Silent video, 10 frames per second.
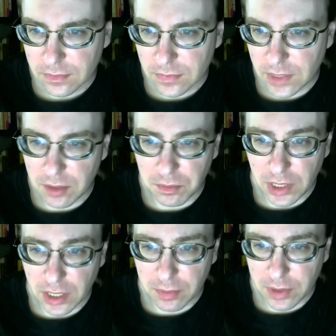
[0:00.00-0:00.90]
Then
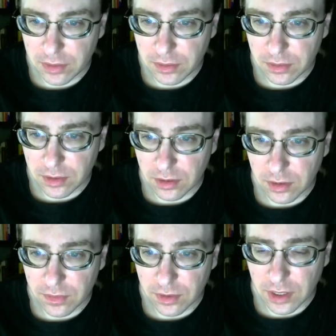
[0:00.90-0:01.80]
Black Panther the year
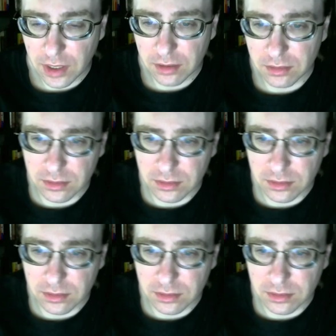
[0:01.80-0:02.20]
after that.